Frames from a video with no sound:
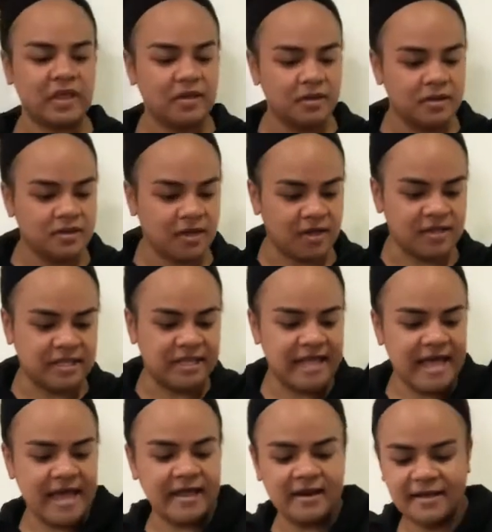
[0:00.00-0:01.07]
tossing
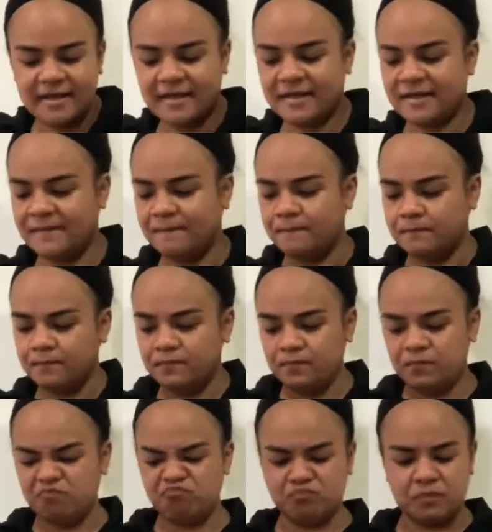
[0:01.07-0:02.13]
that.
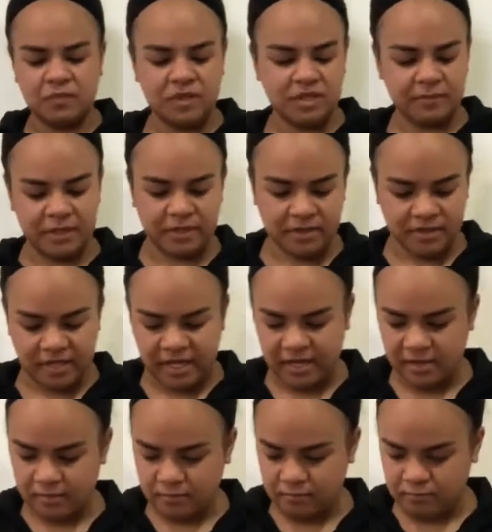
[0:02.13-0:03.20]
Smells like
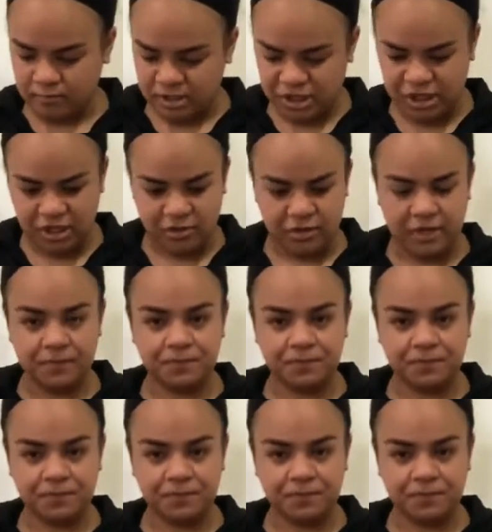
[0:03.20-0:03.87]
machinery.